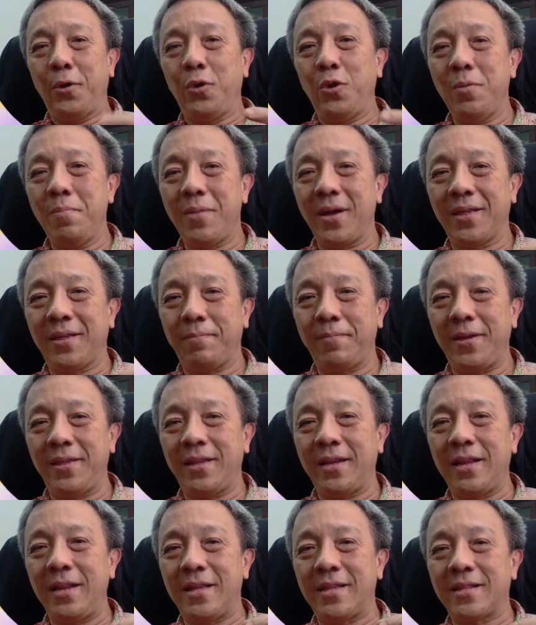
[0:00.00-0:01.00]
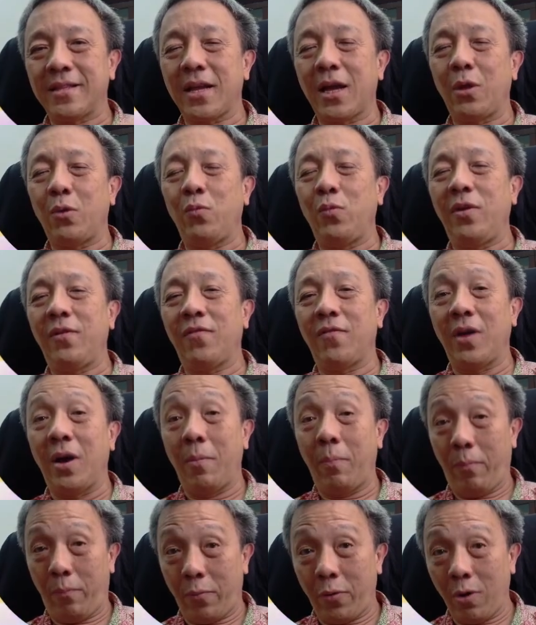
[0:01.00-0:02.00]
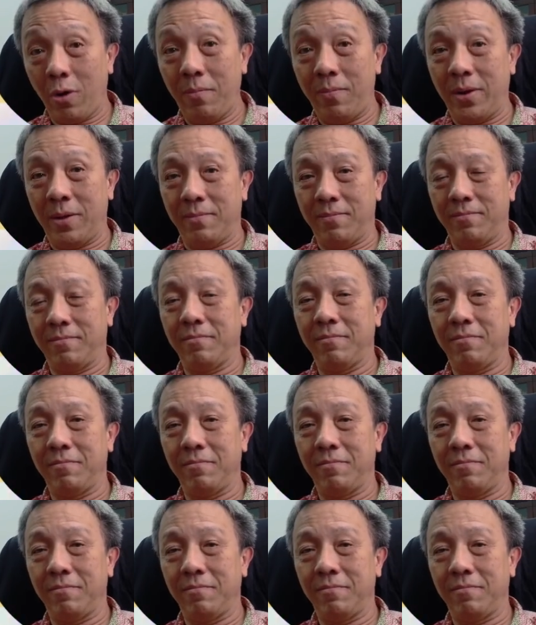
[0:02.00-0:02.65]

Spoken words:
You must basically start with a problem.